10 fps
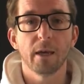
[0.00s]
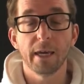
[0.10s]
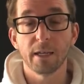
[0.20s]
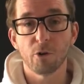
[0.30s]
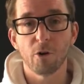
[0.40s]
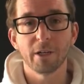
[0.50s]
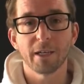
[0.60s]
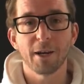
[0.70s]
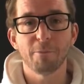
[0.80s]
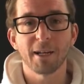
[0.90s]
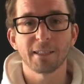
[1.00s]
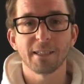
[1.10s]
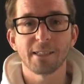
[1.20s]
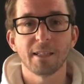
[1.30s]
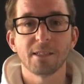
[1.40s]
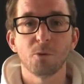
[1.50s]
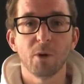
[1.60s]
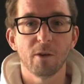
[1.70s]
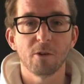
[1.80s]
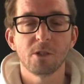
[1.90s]
in Crawley Chiropractic Centre
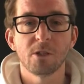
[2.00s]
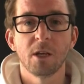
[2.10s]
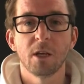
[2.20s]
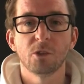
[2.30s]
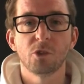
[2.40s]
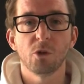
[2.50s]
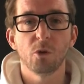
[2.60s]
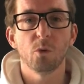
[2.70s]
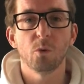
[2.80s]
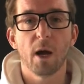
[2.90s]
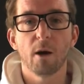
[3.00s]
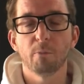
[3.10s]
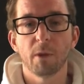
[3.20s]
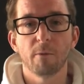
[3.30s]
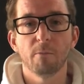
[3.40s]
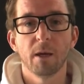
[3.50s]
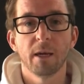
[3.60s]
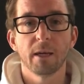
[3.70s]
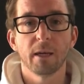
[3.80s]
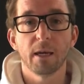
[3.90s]
with us to help them
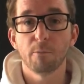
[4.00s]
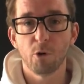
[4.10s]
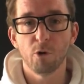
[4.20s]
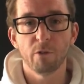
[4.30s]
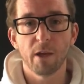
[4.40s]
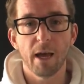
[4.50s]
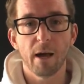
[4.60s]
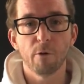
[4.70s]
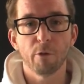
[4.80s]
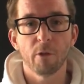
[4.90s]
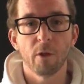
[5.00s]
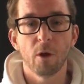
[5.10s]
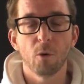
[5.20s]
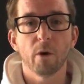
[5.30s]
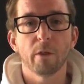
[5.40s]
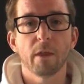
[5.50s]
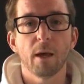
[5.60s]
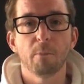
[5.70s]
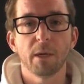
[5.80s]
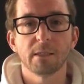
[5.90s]
improve their health, whether
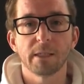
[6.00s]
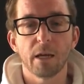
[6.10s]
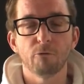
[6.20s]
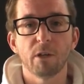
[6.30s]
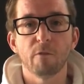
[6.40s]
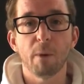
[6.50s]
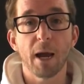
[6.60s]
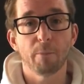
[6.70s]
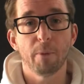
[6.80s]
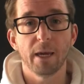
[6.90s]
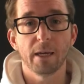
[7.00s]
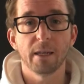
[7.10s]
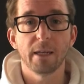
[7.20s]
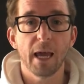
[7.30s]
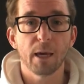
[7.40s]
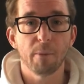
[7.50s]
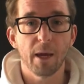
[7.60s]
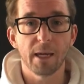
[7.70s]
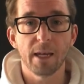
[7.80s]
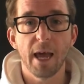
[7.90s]
that be to get rid of back pain, neck
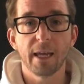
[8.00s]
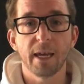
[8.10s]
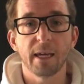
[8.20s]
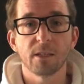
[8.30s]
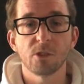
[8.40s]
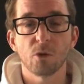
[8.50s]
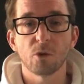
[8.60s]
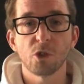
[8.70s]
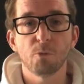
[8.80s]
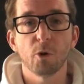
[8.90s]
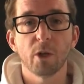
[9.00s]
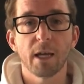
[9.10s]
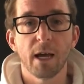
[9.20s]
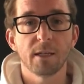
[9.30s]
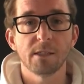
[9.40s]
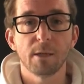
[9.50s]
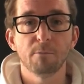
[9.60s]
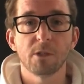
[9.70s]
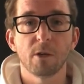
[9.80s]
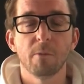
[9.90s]
pain, headaches, or some other kind of
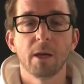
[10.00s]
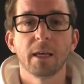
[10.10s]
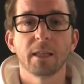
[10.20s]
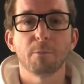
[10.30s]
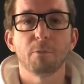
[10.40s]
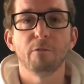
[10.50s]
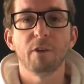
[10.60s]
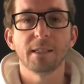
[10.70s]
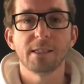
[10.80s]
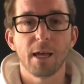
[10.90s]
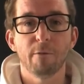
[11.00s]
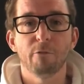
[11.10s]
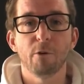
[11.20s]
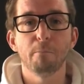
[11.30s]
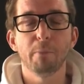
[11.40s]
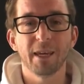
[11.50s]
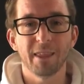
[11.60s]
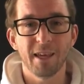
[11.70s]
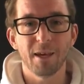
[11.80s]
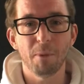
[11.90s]
symptom that prevents them from
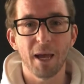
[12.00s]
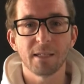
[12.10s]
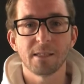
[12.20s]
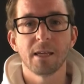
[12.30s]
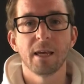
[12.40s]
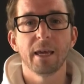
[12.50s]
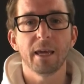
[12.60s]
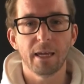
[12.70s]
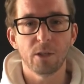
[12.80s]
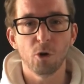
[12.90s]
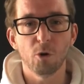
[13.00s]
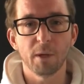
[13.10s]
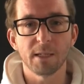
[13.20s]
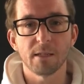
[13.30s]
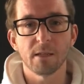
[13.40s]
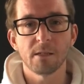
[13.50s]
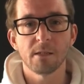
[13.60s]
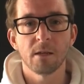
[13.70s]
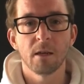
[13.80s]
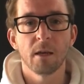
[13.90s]
being their best in your business.